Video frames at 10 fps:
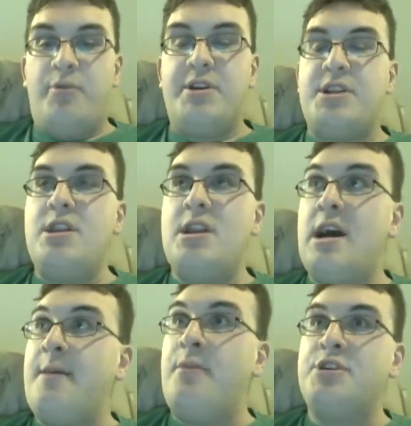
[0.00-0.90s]
But
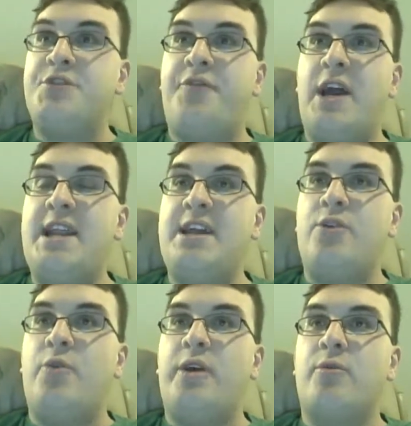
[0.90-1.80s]
not much
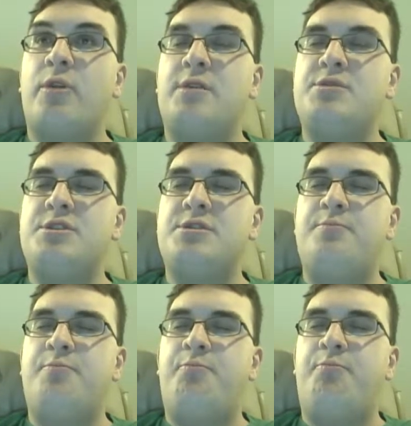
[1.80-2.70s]
fighting going around, just
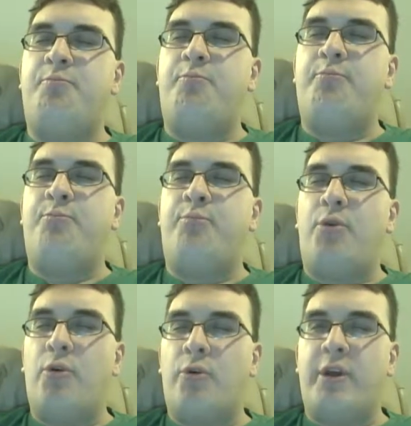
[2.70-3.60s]

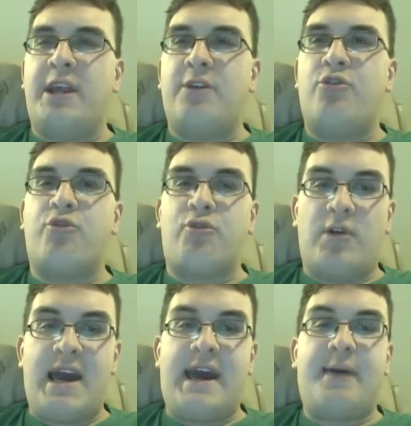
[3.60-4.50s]
boring
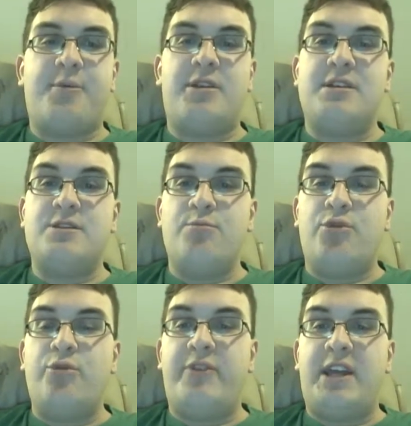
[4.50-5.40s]
crap in this
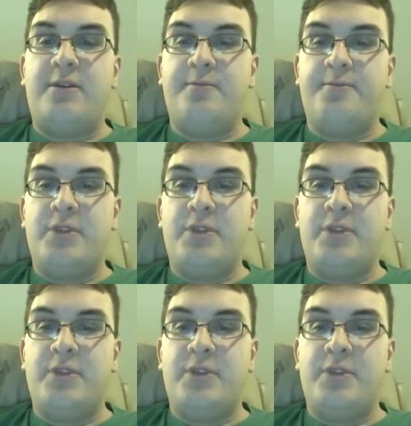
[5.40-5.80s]
movie.